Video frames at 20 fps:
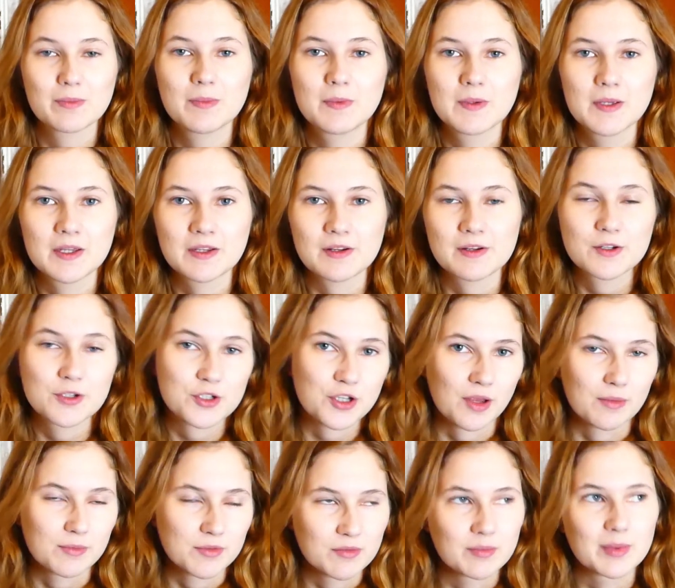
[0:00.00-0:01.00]
being
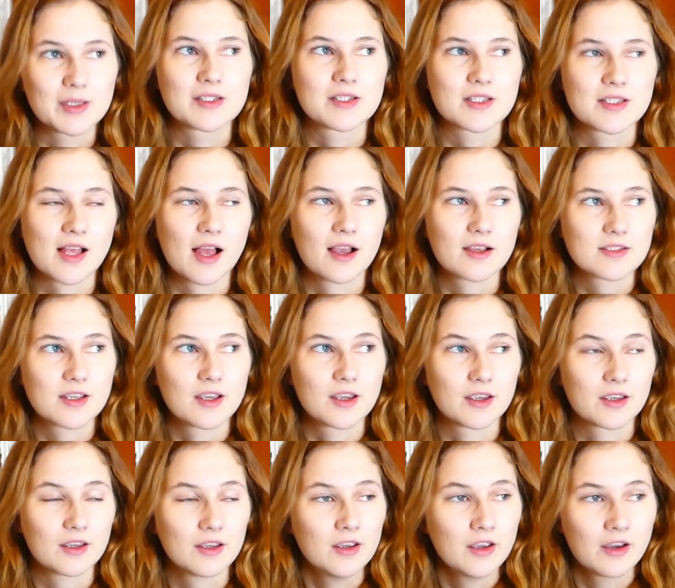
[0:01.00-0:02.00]
ashamed of being dyslexic.